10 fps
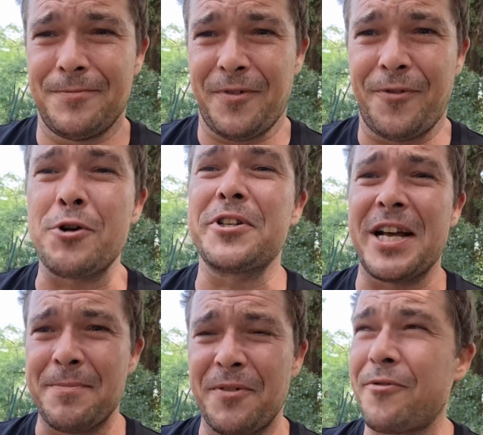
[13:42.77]
fuck
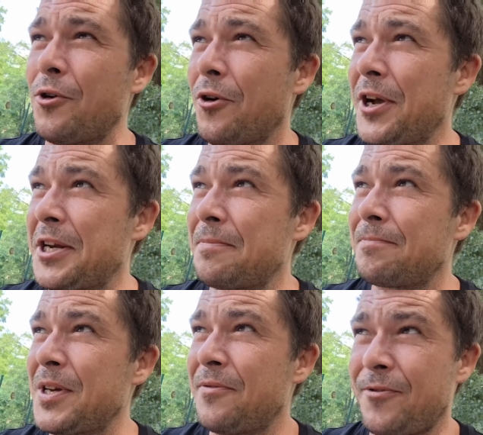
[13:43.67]
Sigmund Freud
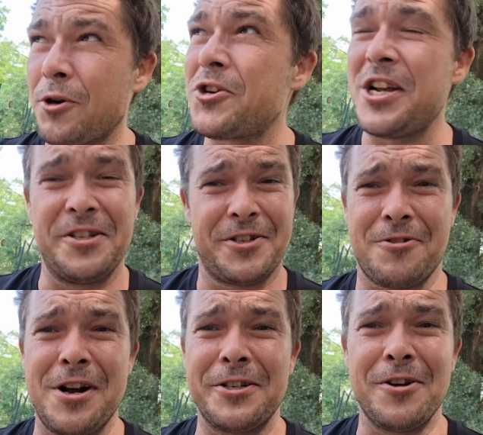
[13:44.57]
and fuck Jesus
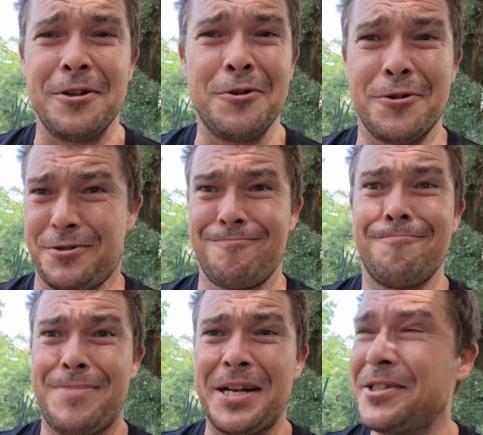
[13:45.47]
Christ our Lord,
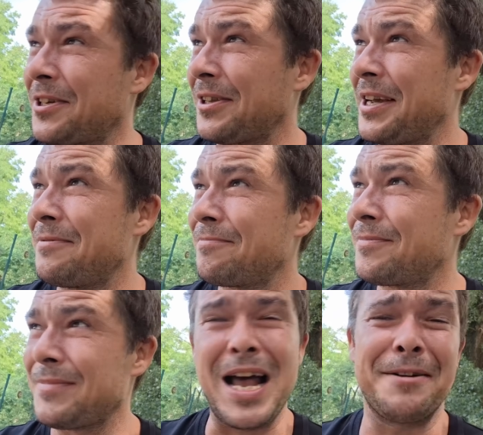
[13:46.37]
basically,
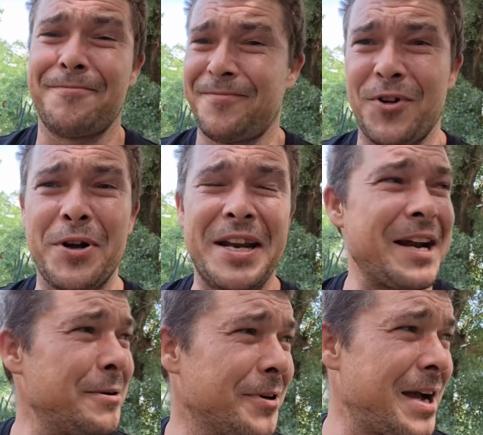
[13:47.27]
and fucking
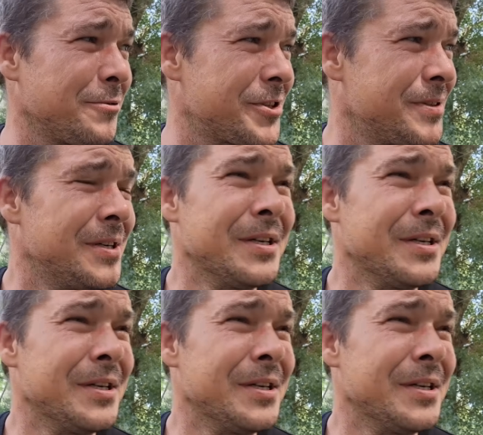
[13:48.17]
anyone else,